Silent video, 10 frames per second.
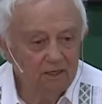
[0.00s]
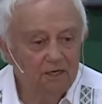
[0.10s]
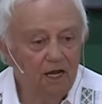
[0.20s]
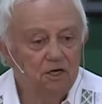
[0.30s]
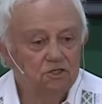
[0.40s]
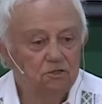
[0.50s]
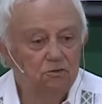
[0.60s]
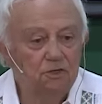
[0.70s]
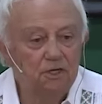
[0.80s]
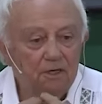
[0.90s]
reacts
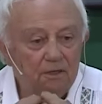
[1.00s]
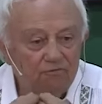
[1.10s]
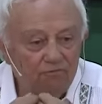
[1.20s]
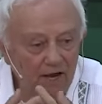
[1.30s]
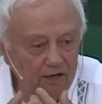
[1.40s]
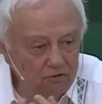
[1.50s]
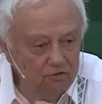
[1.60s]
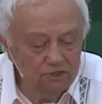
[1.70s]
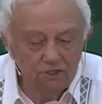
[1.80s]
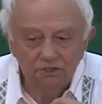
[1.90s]
to the
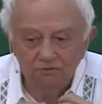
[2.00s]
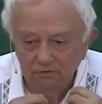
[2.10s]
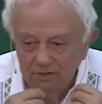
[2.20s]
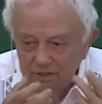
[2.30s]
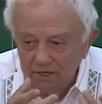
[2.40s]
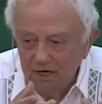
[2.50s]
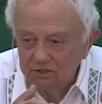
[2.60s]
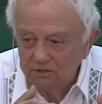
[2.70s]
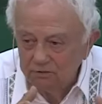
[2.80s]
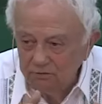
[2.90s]
viruses,
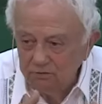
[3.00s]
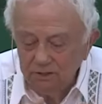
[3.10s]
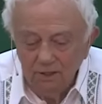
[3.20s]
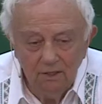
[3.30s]
reacts to